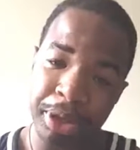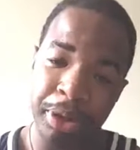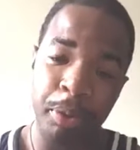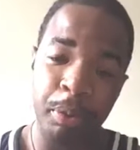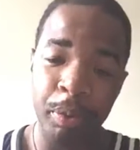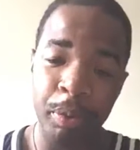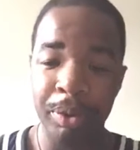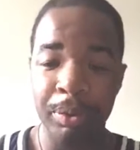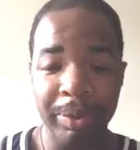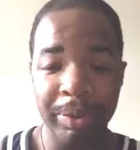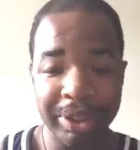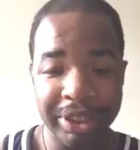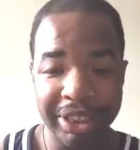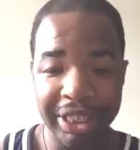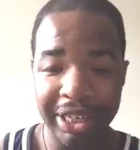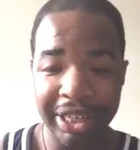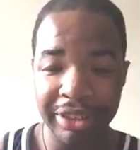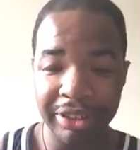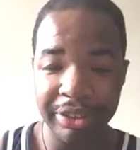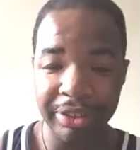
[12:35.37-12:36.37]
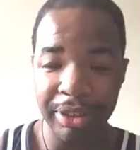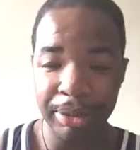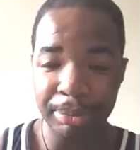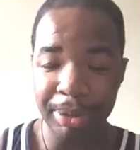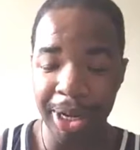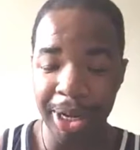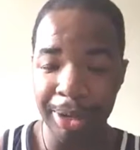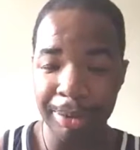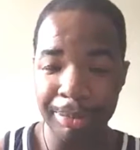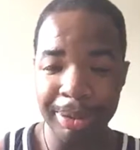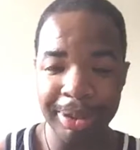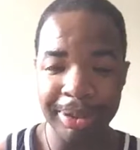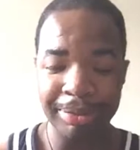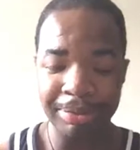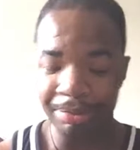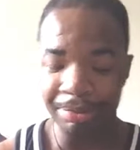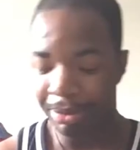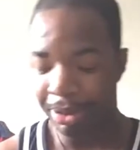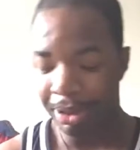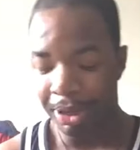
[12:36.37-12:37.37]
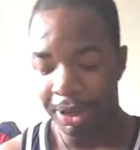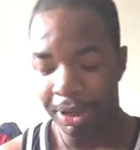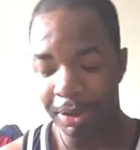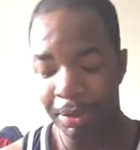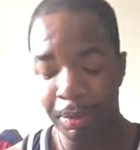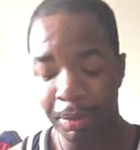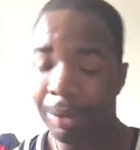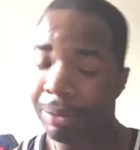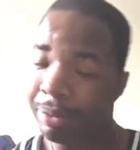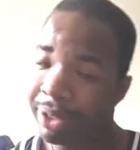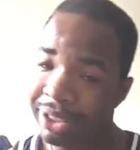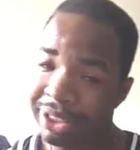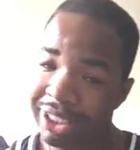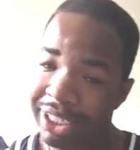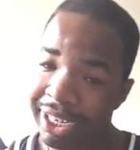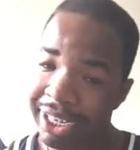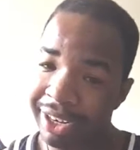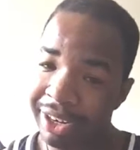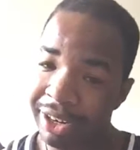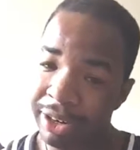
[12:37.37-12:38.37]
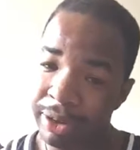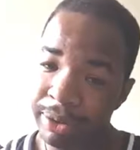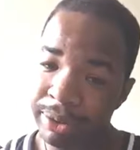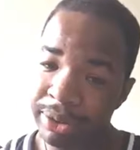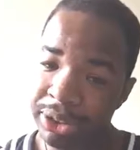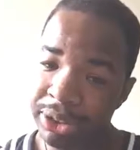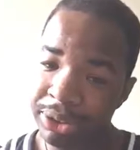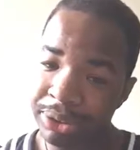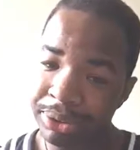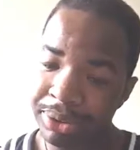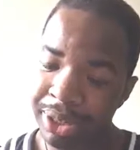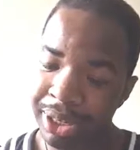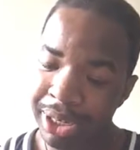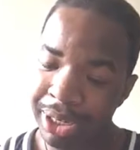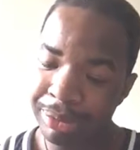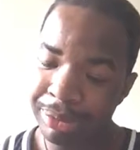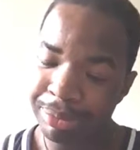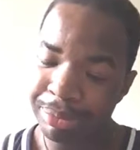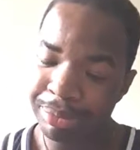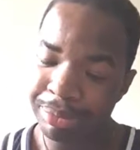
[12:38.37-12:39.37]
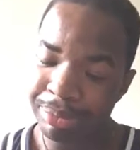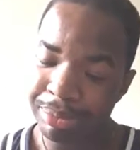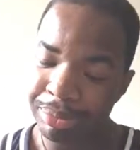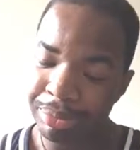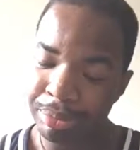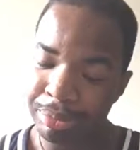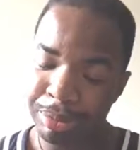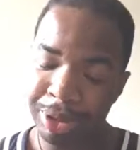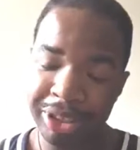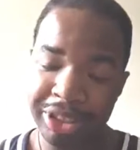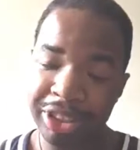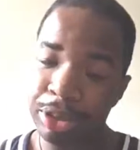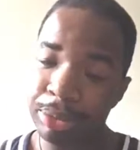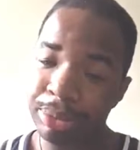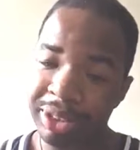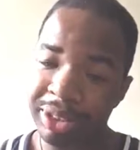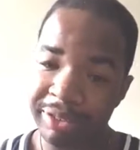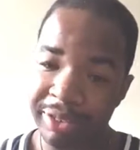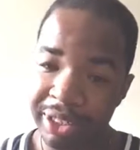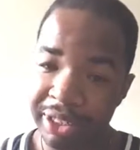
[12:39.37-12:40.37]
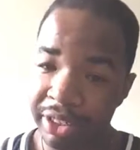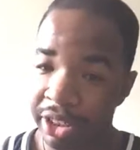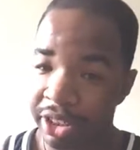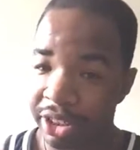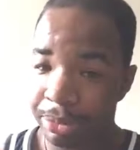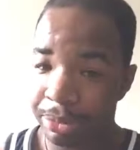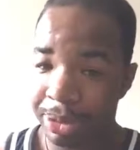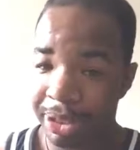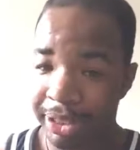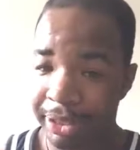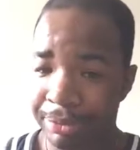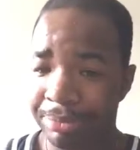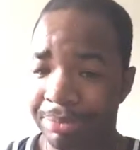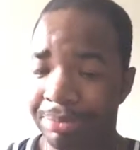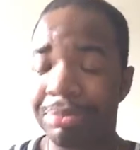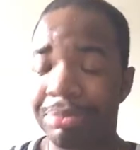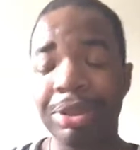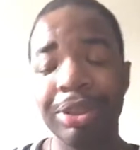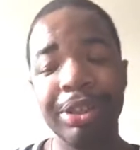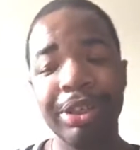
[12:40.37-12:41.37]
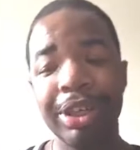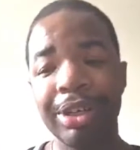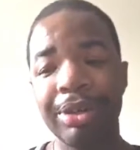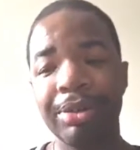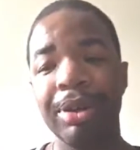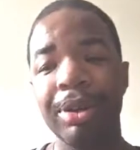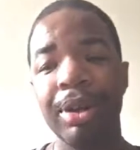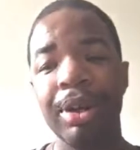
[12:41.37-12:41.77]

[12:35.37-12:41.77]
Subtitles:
One Wednesday I do empowerment, one Wednesday I'll go to my Gentleman's Foundation meeting, you know?